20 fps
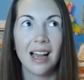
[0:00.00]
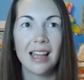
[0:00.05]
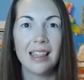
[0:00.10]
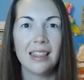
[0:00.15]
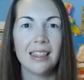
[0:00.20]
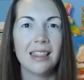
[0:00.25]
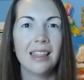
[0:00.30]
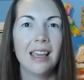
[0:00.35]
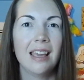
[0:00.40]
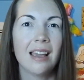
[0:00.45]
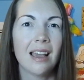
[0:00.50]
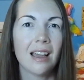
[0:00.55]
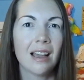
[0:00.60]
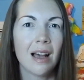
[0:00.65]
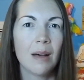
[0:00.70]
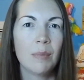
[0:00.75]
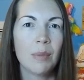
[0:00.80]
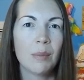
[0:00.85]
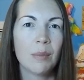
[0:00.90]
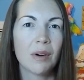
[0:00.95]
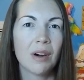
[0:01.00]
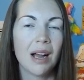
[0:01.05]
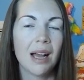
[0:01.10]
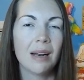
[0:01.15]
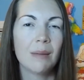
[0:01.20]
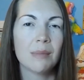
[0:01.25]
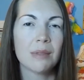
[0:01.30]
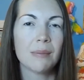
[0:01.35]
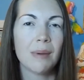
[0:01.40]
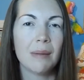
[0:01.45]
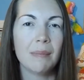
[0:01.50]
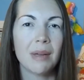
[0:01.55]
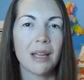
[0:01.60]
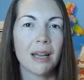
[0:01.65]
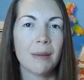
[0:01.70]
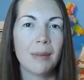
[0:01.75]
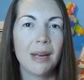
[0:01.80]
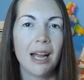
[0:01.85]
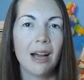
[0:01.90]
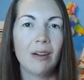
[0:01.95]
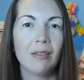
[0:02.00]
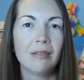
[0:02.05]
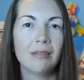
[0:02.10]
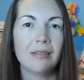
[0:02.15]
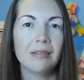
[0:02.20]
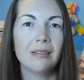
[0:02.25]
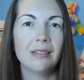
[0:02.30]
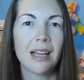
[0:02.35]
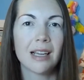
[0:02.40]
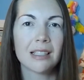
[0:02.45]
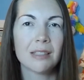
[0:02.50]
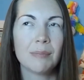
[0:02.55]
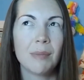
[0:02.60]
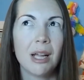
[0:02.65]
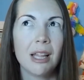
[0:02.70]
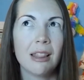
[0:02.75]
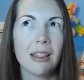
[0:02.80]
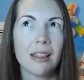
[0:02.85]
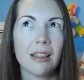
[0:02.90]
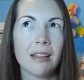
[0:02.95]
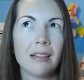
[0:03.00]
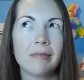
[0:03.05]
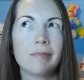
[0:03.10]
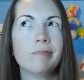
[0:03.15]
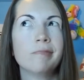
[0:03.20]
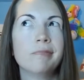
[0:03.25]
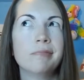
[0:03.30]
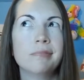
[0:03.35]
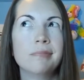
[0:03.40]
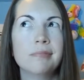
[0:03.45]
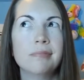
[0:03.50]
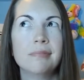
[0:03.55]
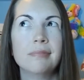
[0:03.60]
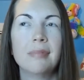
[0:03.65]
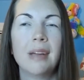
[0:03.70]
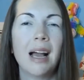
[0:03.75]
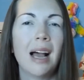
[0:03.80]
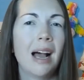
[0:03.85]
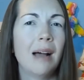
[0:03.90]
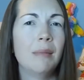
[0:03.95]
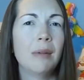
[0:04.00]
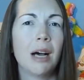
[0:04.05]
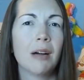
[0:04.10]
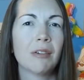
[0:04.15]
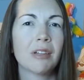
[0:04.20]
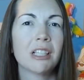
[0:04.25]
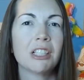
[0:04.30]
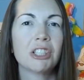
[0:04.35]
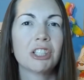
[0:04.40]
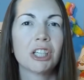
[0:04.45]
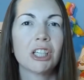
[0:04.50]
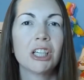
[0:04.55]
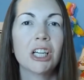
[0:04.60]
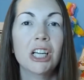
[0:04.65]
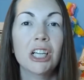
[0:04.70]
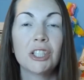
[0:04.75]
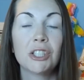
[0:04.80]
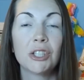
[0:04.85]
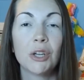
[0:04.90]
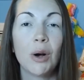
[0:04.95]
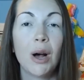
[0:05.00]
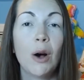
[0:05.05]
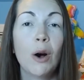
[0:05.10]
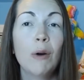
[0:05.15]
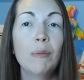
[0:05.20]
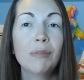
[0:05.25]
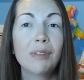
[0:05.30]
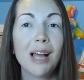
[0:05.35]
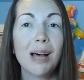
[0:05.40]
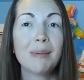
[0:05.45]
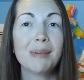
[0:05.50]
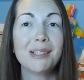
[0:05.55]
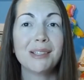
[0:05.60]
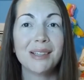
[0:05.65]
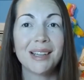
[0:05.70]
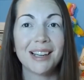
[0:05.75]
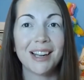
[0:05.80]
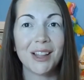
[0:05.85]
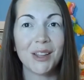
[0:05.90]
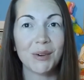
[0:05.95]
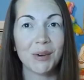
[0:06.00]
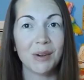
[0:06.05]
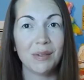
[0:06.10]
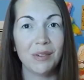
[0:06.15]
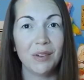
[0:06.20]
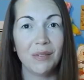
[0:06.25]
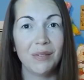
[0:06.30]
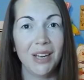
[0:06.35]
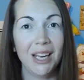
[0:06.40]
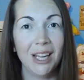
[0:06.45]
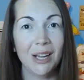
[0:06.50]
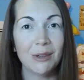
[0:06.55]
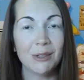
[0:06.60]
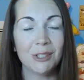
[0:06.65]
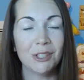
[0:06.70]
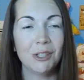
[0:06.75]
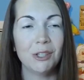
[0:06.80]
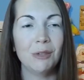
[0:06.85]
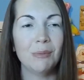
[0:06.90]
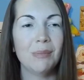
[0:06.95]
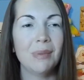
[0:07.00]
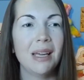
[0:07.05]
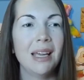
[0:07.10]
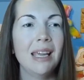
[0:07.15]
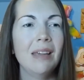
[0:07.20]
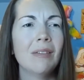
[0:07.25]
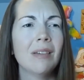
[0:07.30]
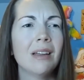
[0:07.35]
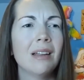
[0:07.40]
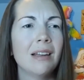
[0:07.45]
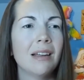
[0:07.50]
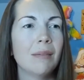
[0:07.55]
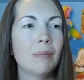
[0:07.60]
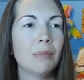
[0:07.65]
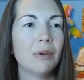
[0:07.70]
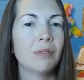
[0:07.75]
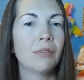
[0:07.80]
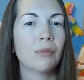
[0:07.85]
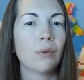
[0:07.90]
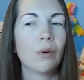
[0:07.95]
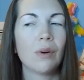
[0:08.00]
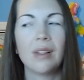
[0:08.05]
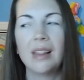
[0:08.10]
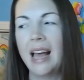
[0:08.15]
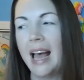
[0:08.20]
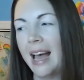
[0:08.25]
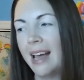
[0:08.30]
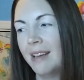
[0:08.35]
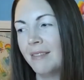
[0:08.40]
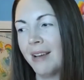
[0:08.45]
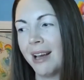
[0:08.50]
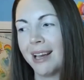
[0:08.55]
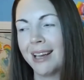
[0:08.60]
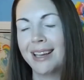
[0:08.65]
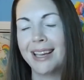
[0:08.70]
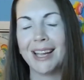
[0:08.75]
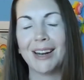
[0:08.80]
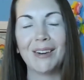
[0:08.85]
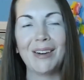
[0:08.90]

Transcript: I think a couple more items might be coming out next month. I'm not really sure. So hopefully I'll be doing another review video soon, but even before that, if I can